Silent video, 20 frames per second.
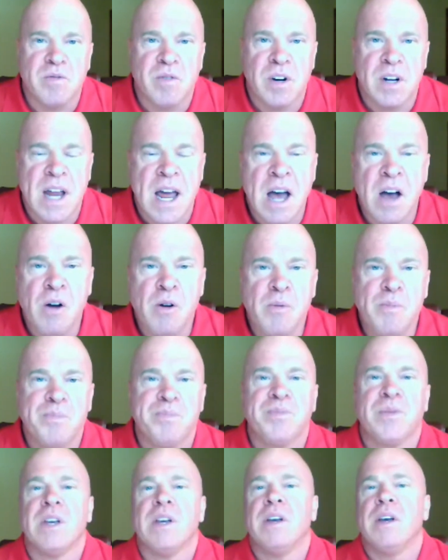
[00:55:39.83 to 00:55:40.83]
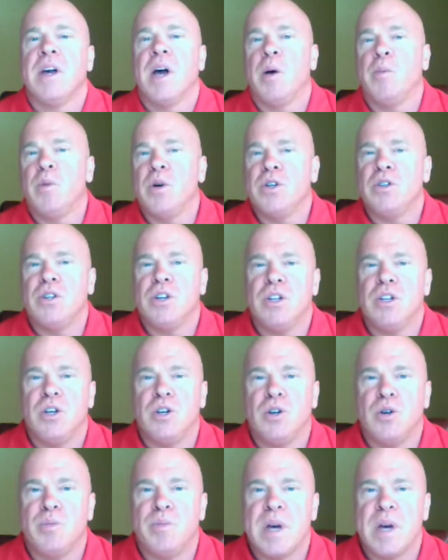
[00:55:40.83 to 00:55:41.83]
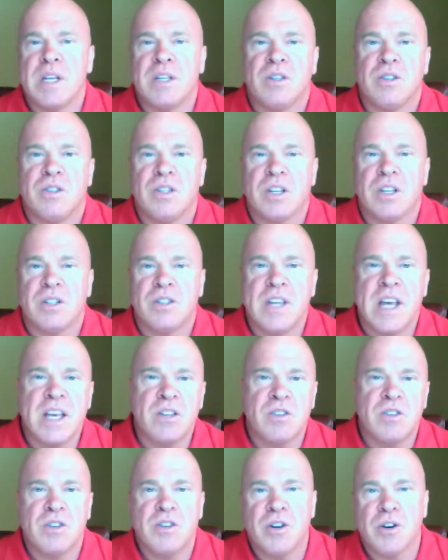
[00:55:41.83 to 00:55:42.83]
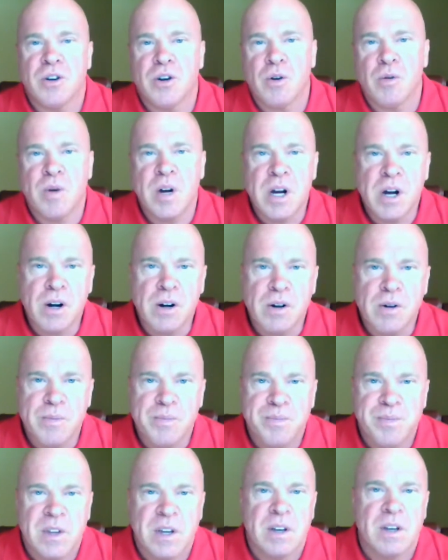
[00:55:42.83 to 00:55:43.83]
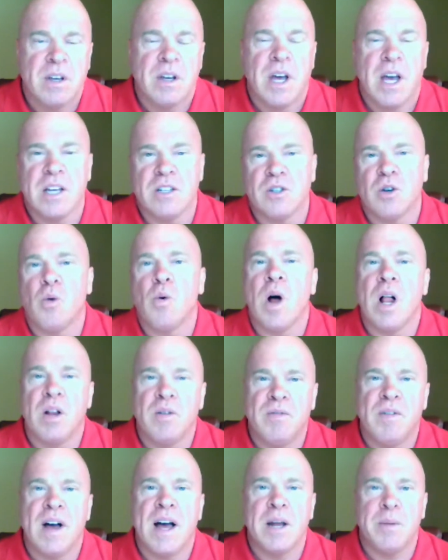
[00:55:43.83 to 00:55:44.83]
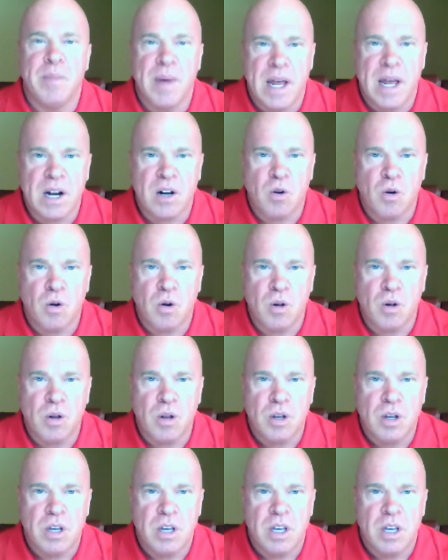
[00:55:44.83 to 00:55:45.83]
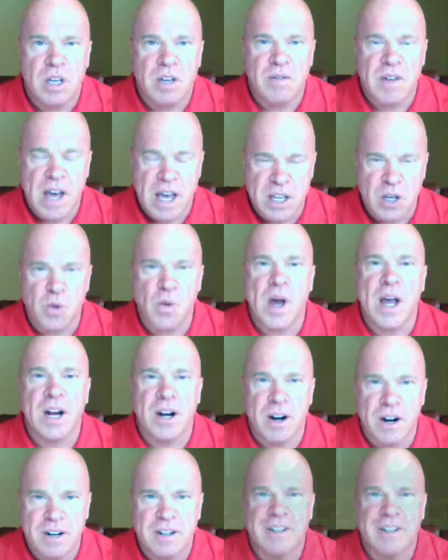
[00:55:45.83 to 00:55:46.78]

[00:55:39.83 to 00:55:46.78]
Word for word: For now, I'm wishing you best of success in your career as a qualified medical evaluator.